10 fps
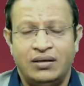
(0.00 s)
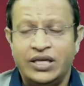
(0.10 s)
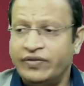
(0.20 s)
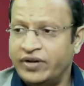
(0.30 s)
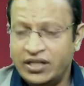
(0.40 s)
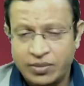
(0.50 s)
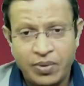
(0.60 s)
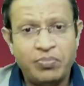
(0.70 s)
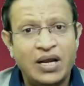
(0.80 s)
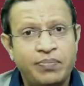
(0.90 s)
Even in the
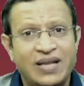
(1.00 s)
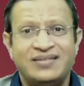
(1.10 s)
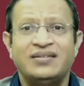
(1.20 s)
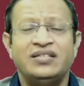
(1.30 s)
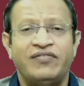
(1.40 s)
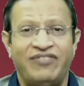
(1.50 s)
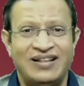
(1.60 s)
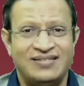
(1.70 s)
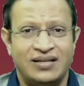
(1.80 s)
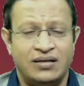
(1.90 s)
public places, she
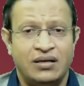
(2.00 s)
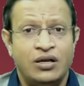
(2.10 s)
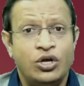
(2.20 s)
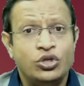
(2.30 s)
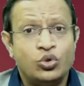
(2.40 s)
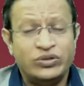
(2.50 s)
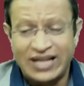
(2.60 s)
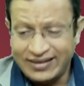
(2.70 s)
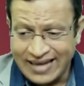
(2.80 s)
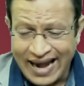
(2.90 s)
feels it. So
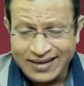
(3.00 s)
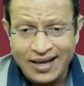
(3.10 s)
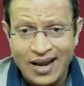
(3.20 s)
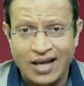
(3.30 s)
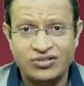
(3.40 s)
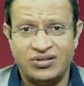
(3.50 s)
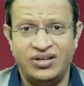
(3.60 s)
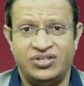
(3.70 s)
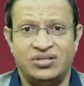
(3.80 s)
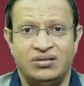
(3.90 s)
that tactile
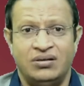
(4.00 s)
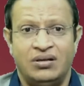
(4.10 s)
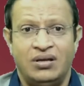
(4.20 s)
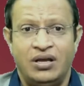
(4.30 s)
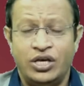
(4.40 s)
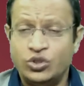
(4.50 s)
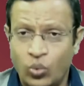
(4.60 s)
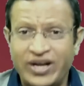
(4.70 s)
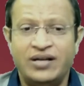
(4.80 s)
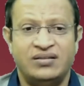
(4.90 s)
hallucination is
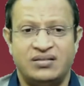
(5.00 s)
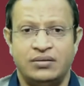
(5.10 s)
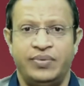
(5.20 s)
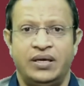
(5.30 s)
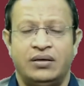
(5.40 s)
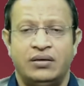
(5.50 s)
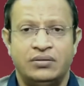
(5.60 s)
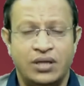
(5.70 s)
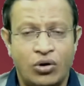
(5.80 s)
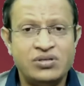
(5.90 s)
very disturbing.
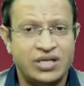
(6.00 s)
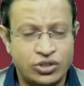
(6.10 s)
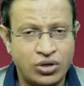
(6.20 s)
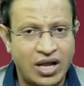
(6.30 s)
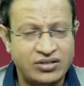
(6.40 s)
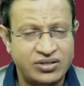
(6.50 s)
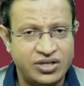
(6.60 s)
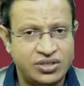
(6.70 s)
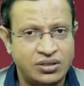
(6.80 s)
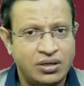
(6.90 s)
They're all sexual
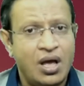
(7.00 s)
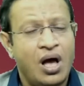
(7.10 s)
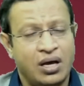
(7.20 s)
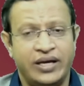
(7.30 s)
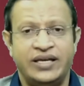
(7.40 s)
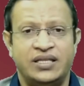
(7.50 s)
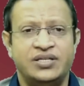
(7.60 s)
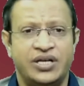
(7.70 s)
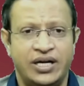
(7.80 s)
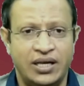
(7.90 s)
hallucination occurring in the
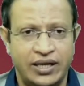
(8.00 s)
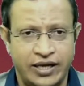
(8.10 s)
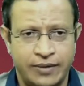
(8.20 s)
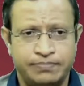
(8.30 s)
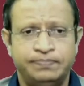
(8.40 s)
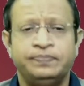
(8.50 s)
genital area.